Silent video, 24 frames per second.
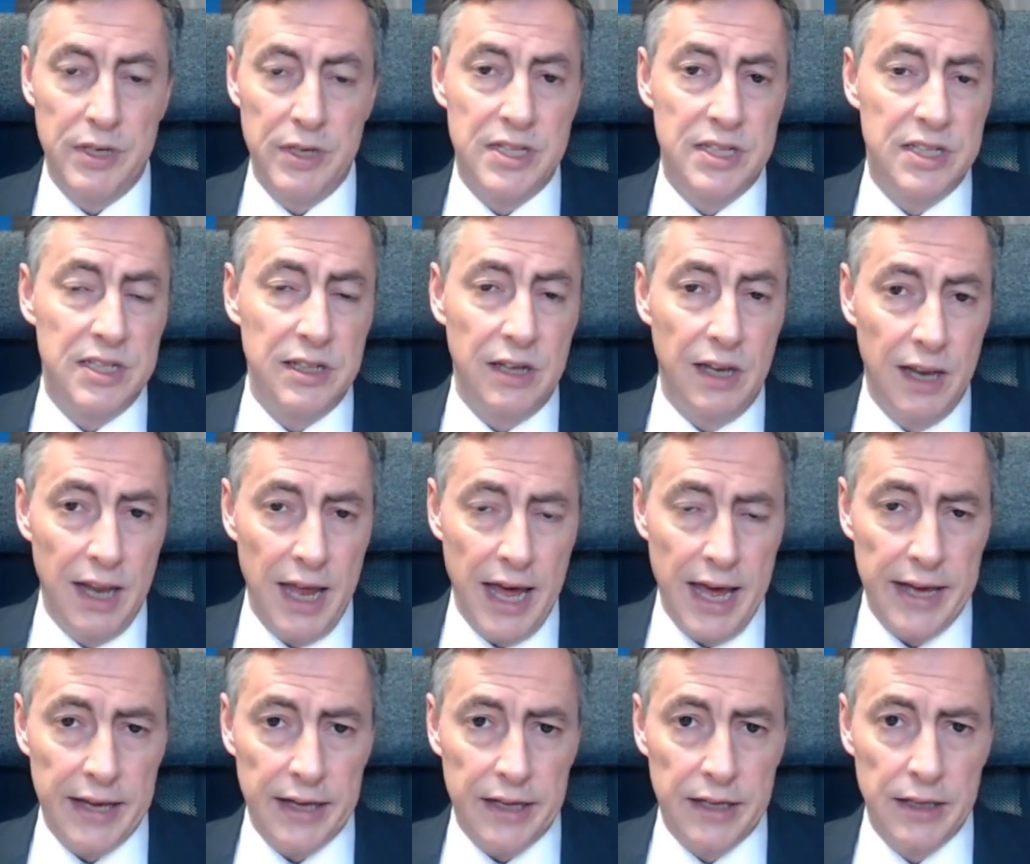We still
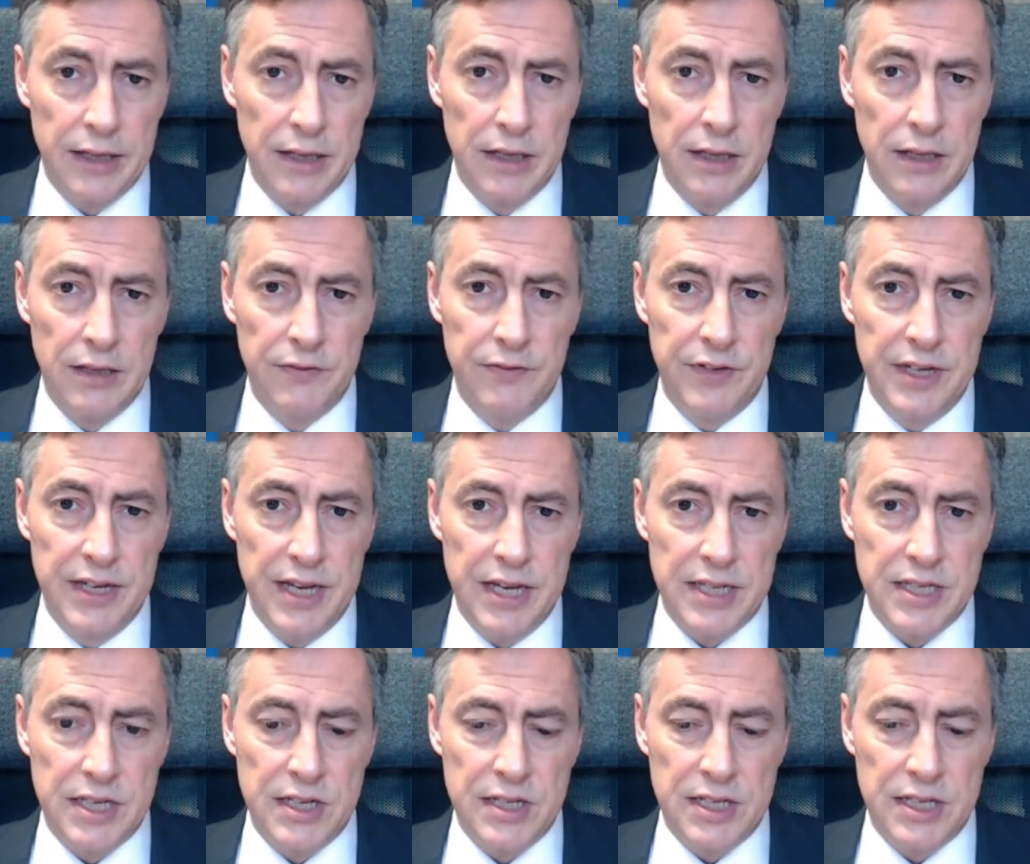lack the
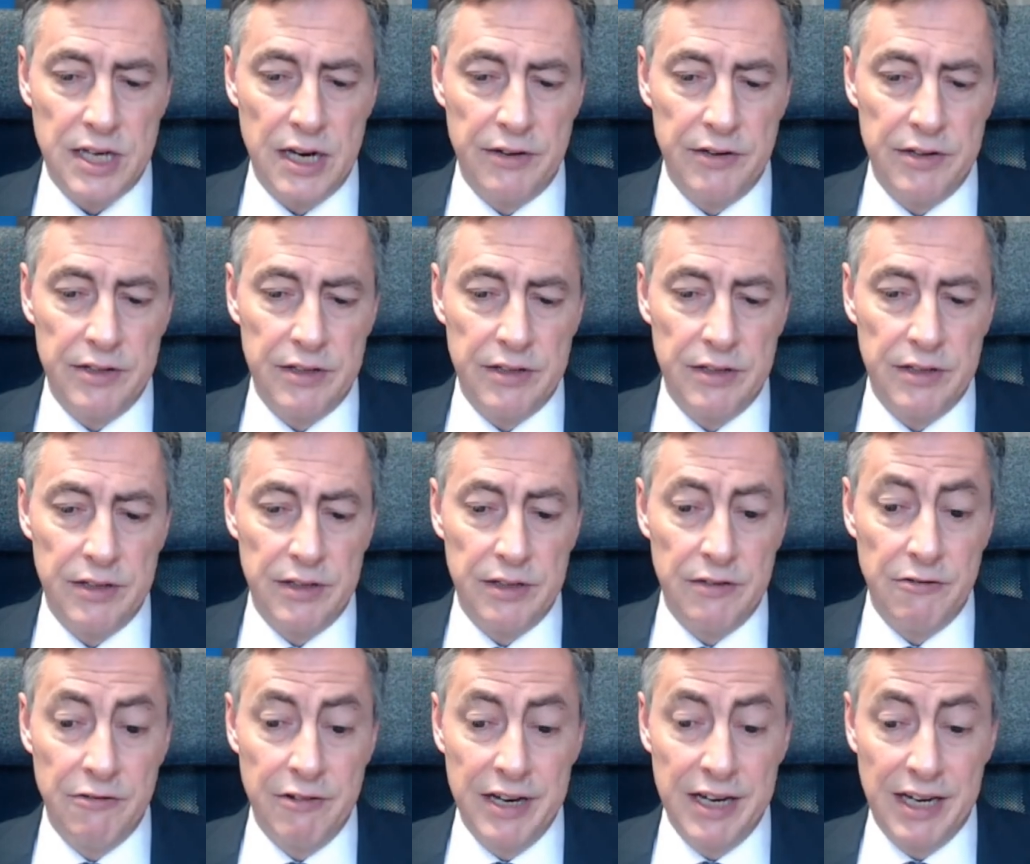
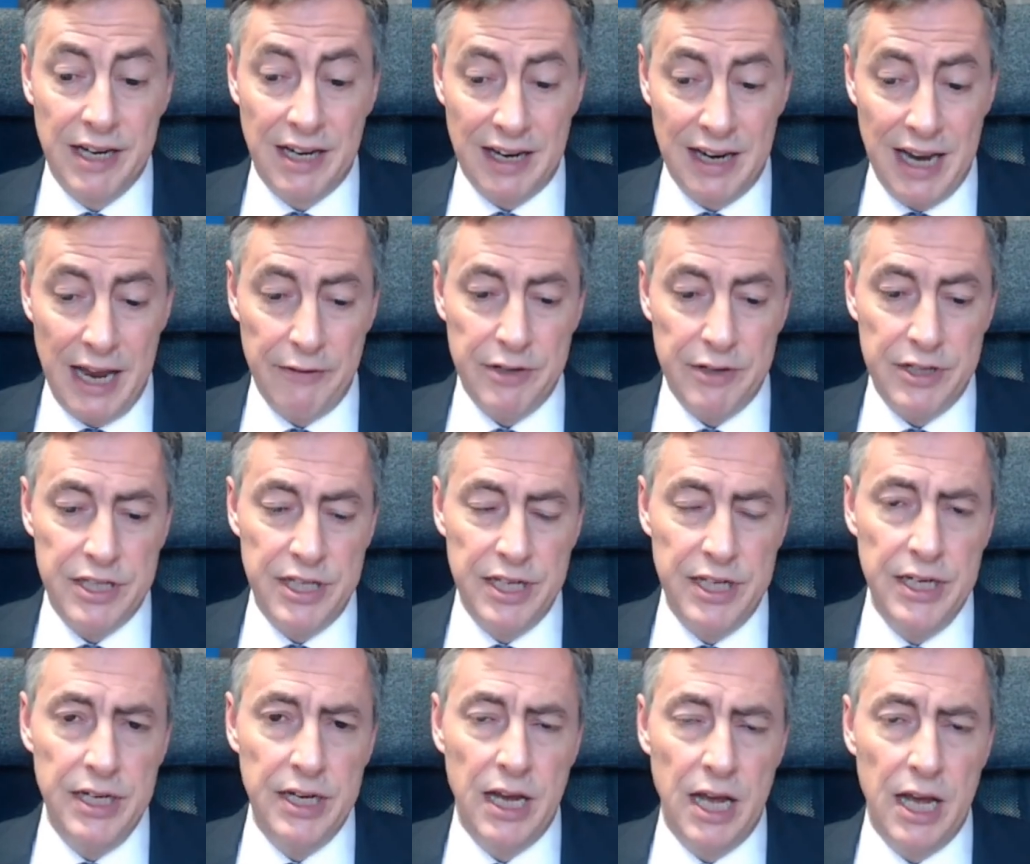necessary
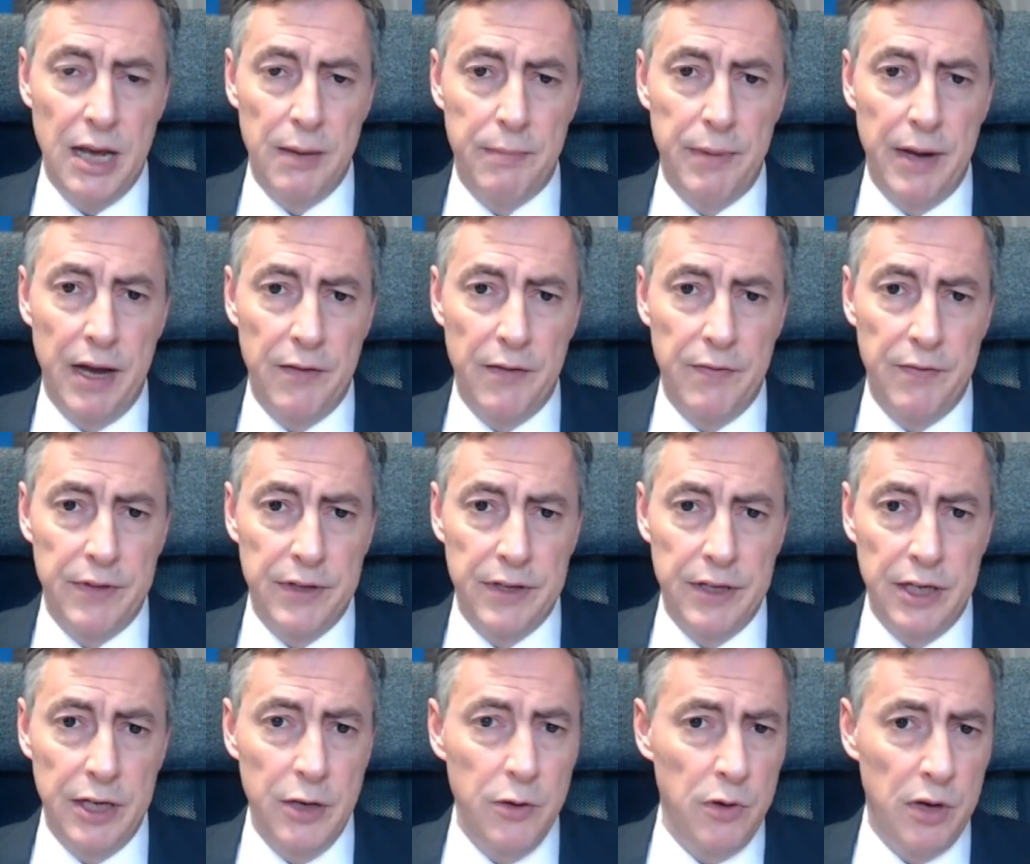clarity
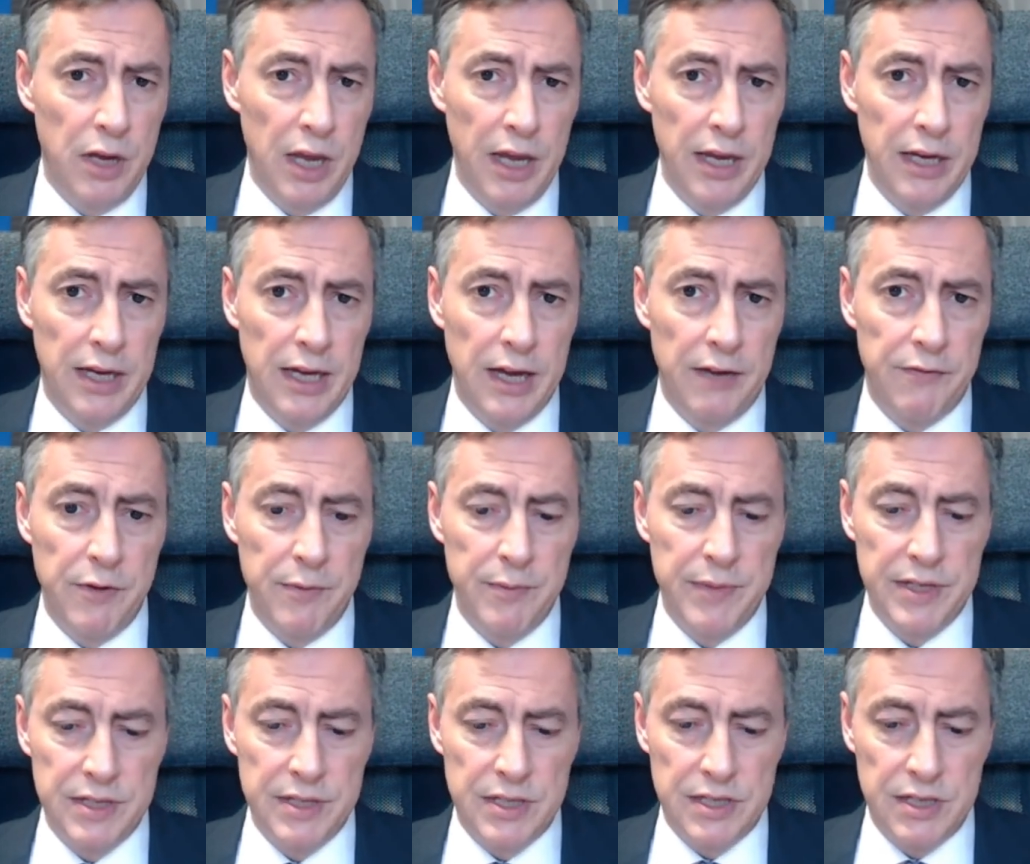about the UK
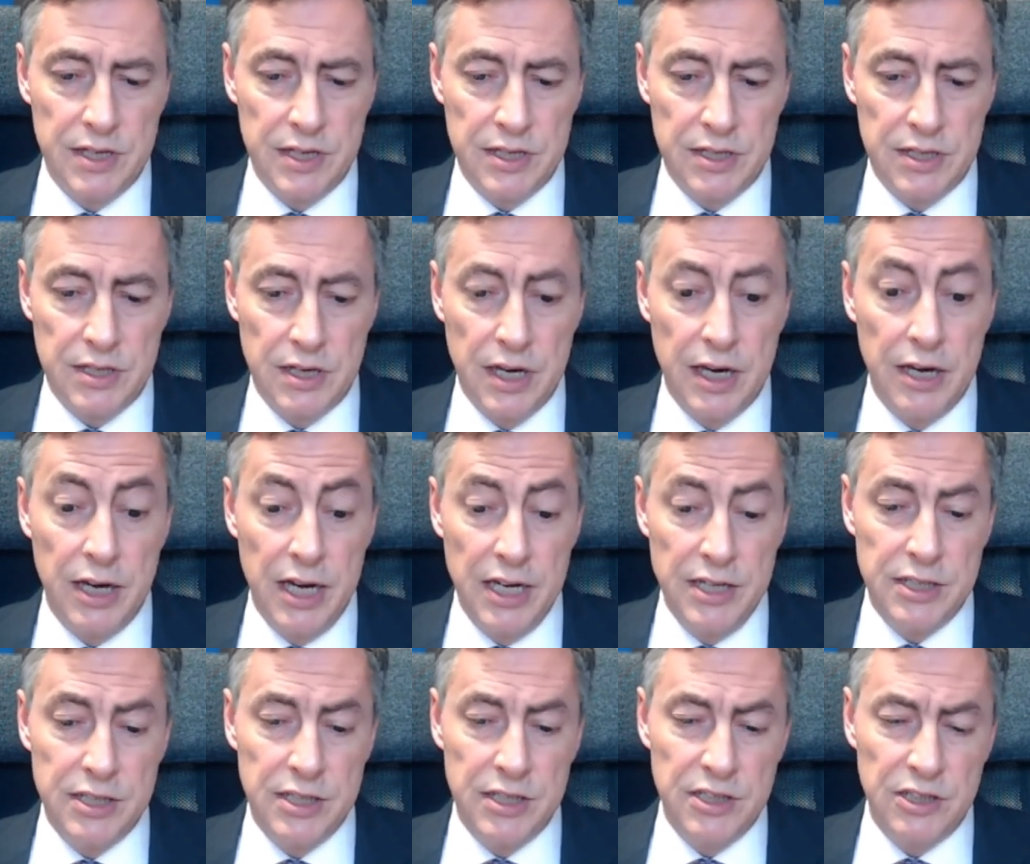government's
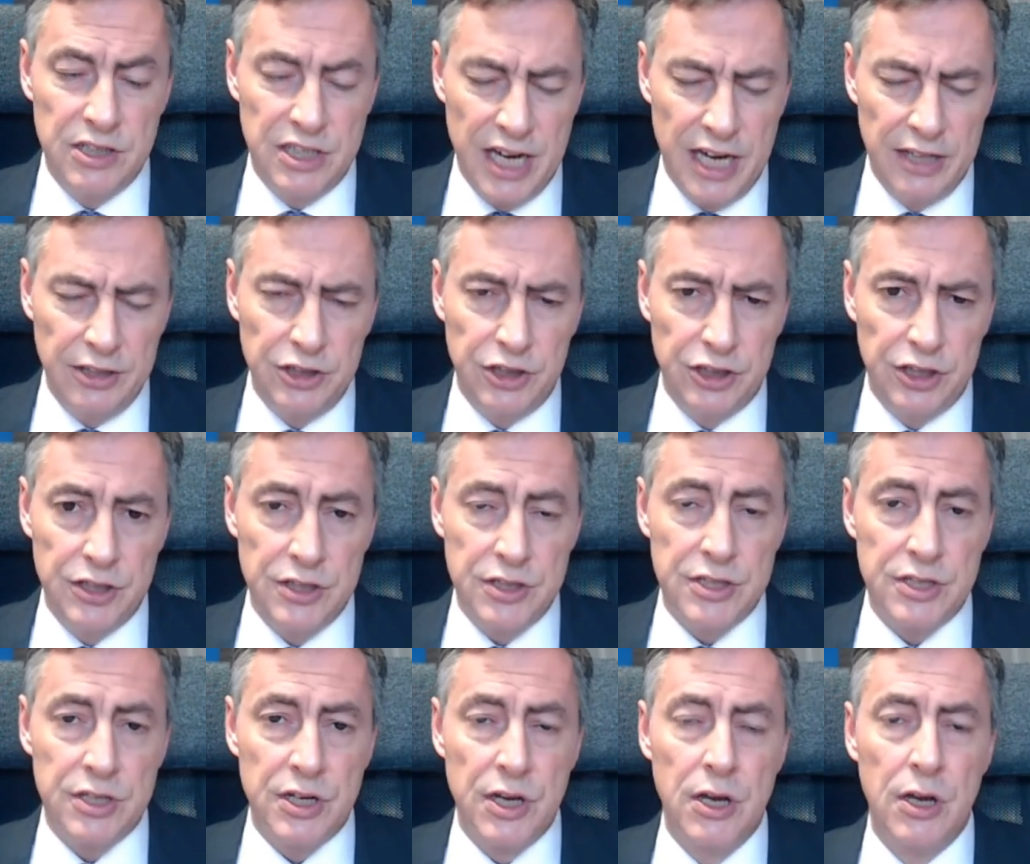
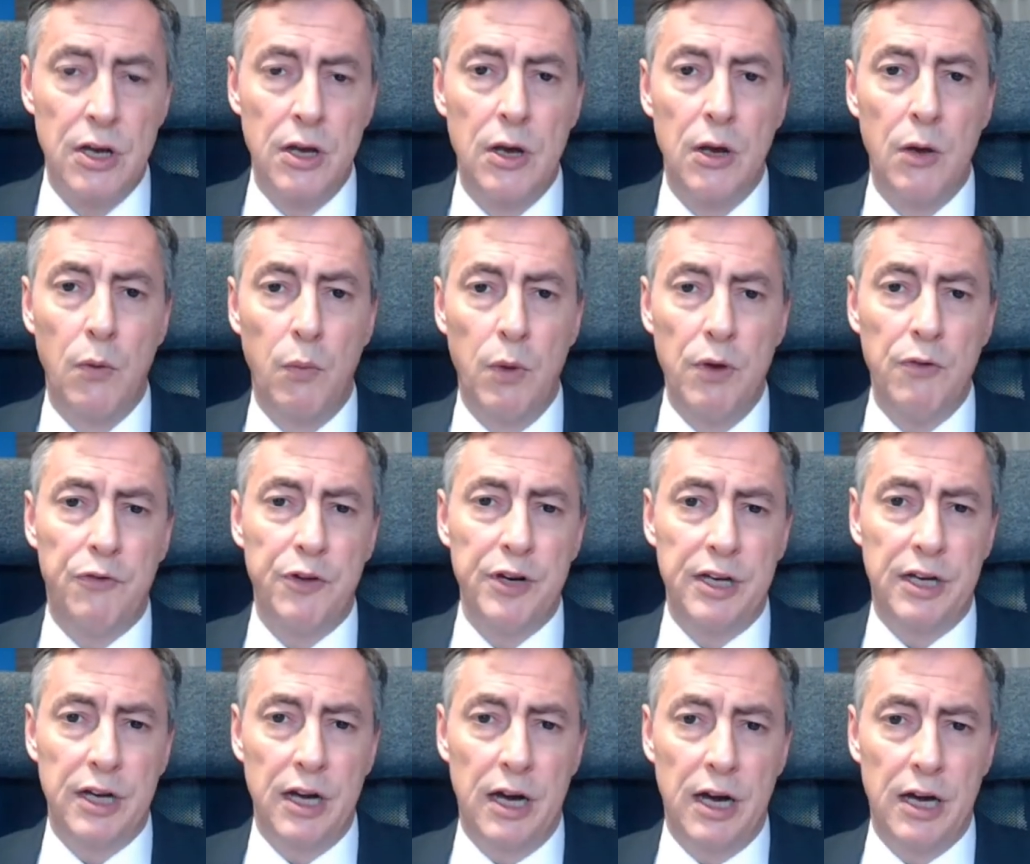intentions
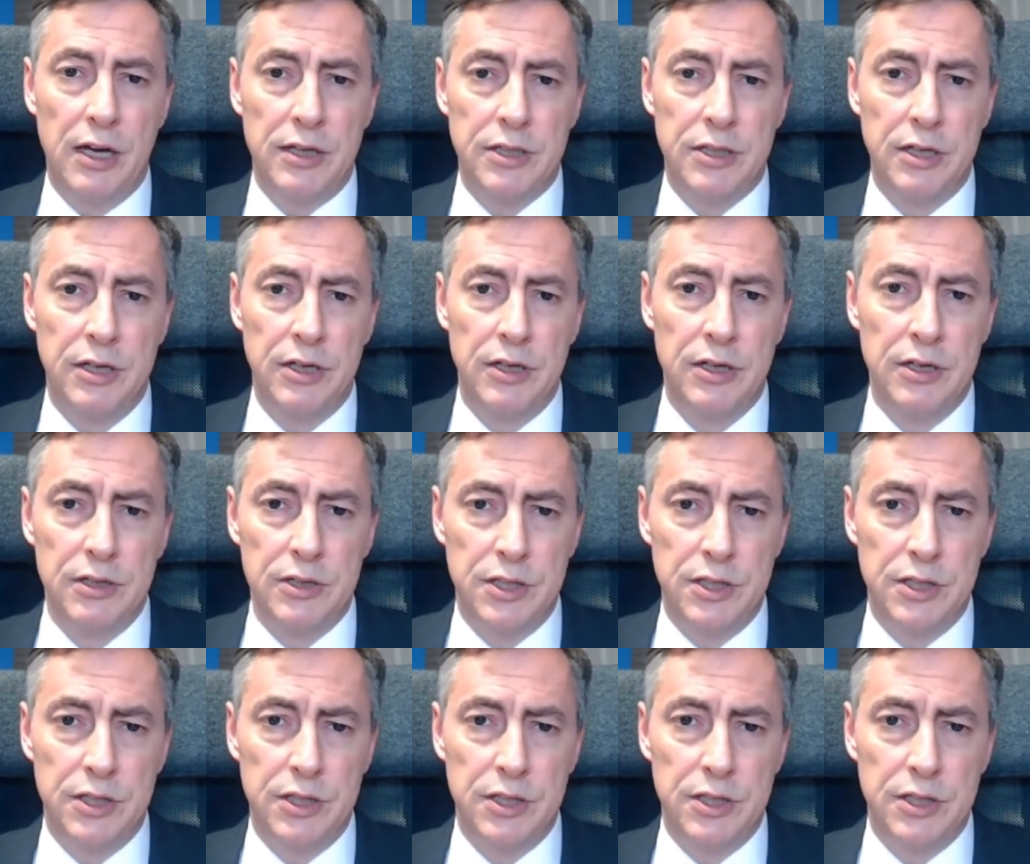with regard